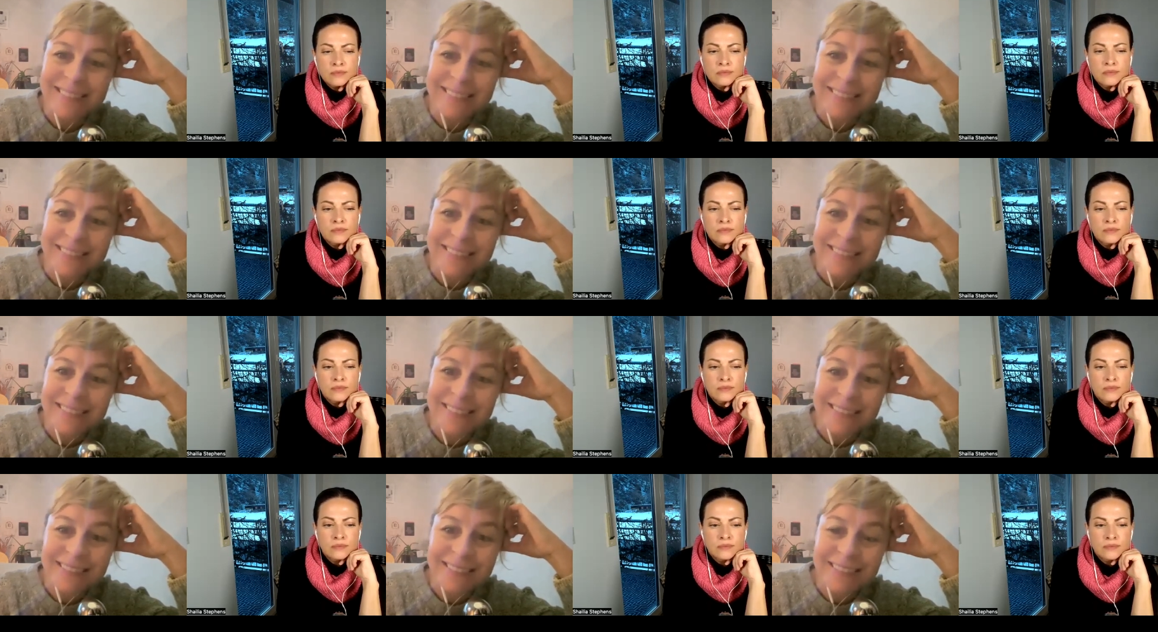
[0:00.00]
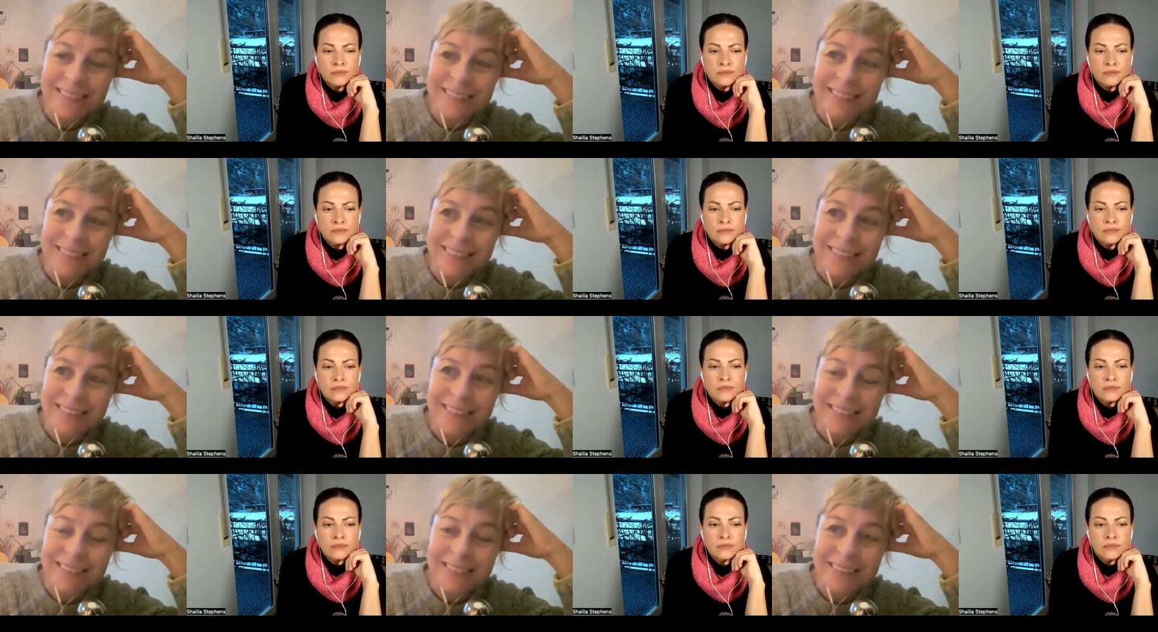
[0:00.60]

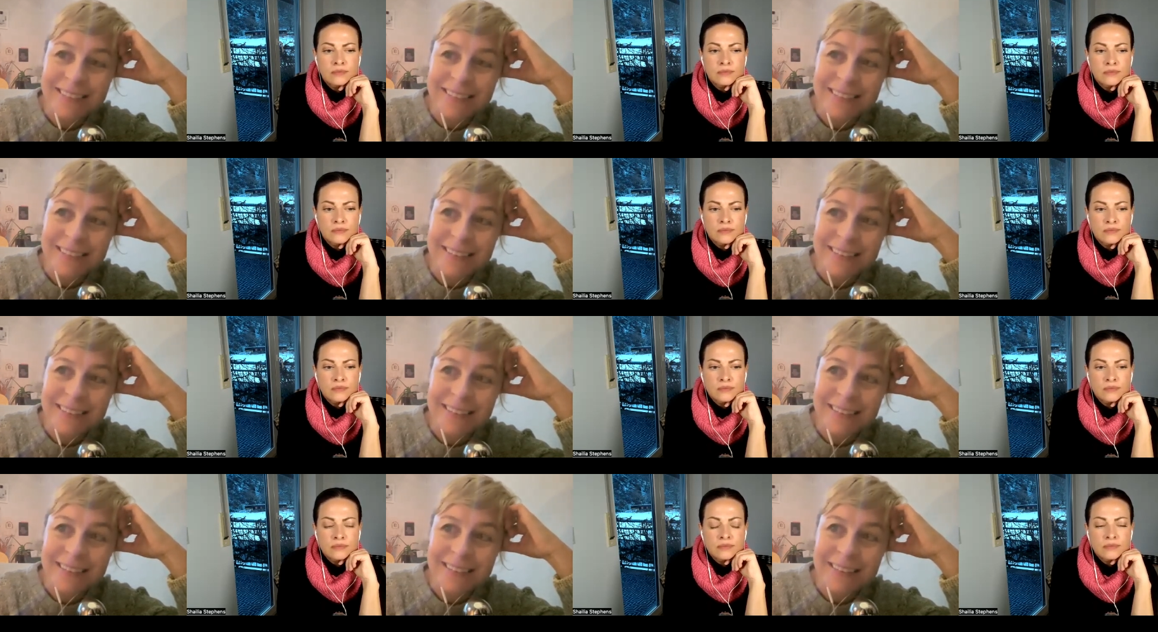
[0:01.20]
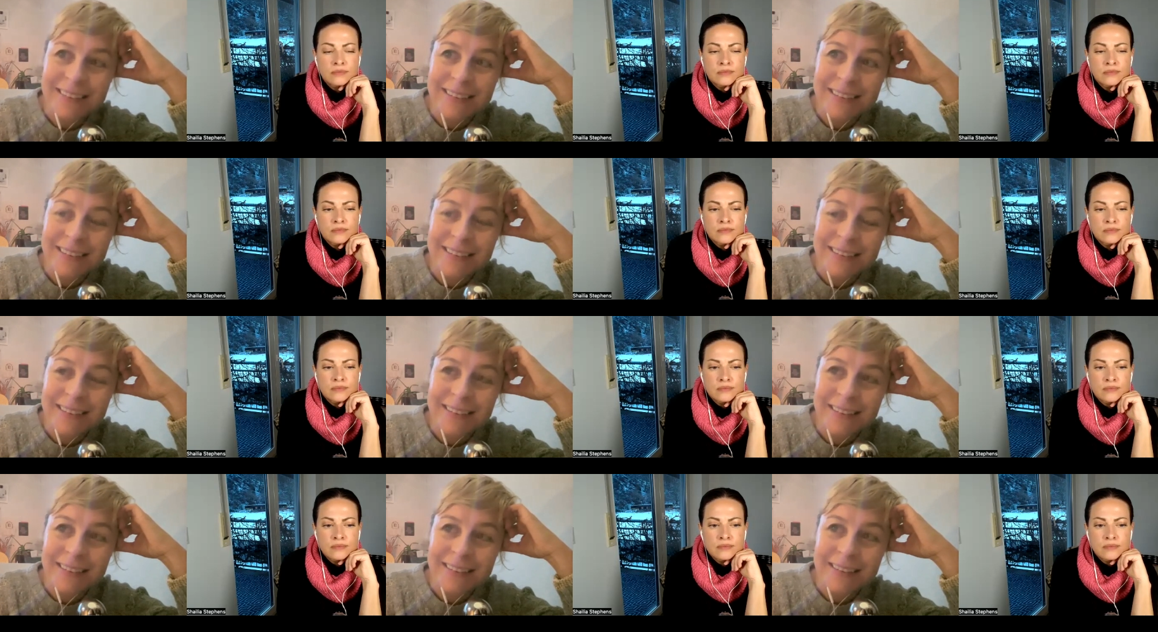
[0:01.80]

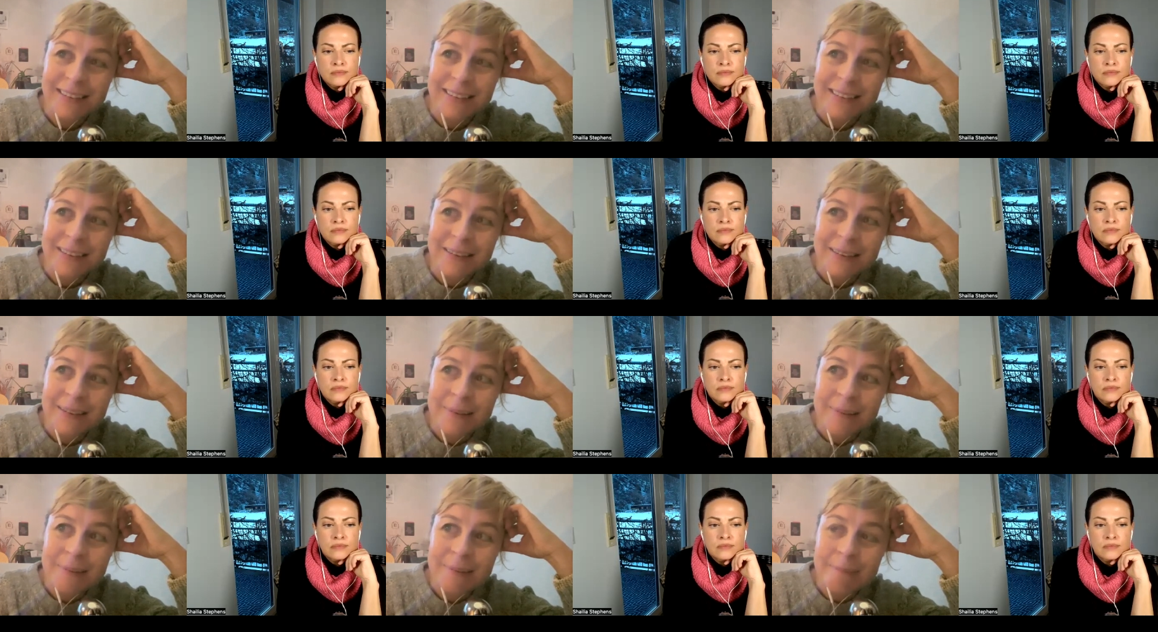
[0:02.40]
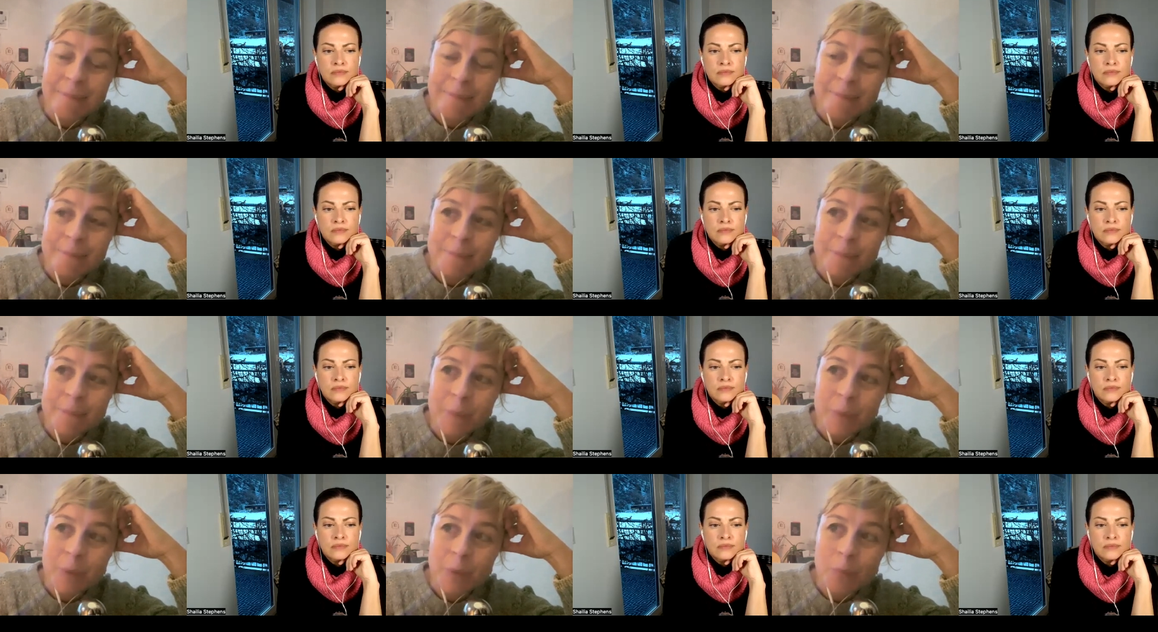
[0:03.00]

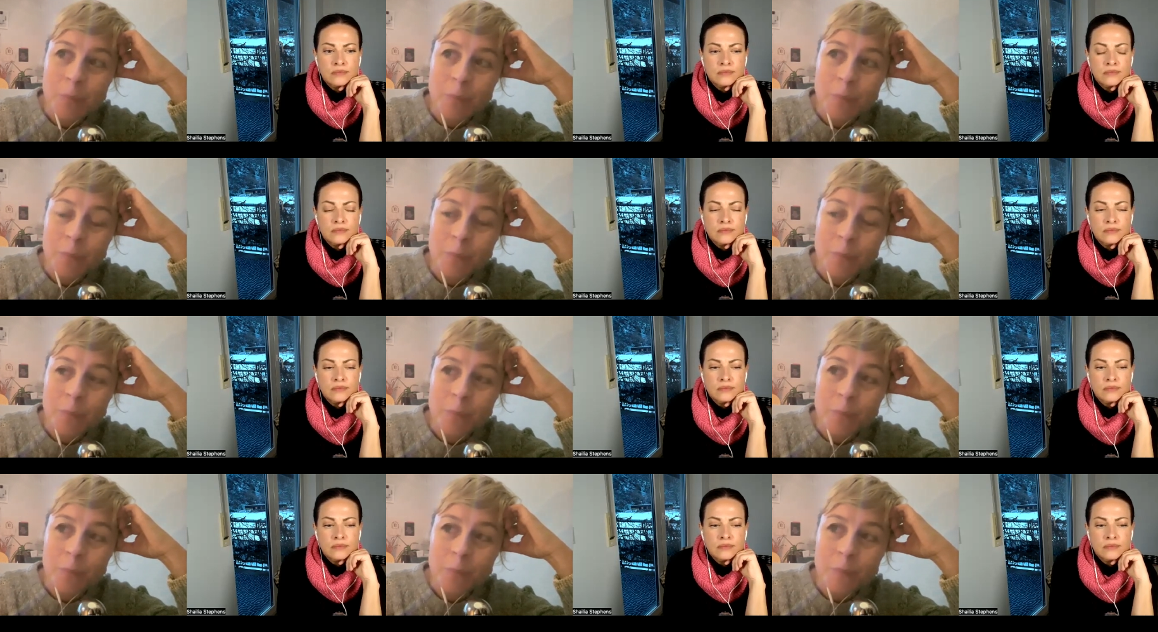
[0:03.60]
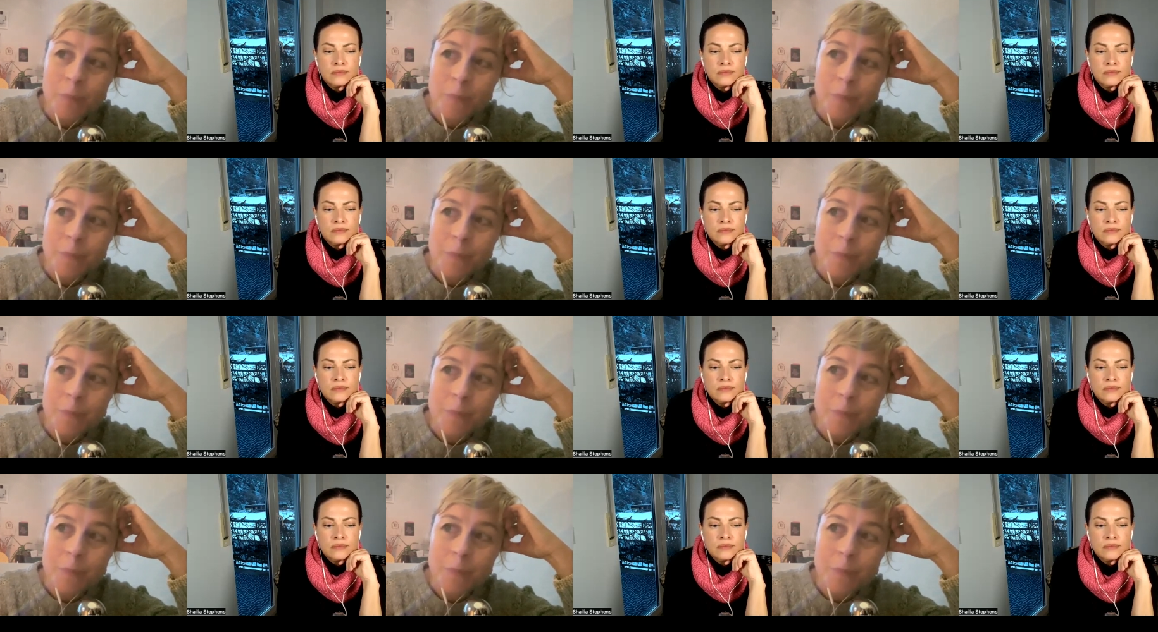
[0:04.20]
No one is speaking in this clip.